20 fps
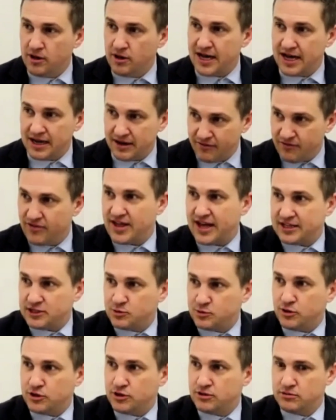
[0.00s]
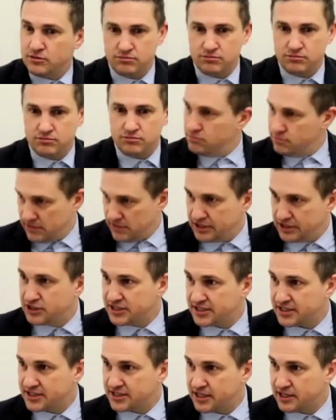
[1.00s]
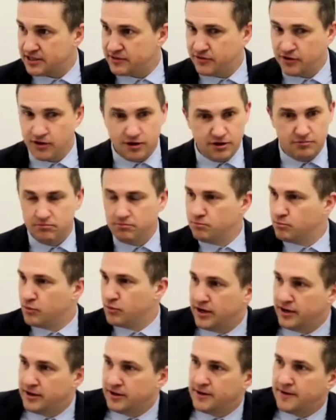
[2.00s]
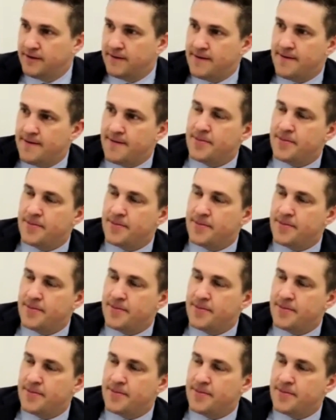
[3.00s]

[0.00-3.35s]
And if that's what is success for you, brilliant. Yeah.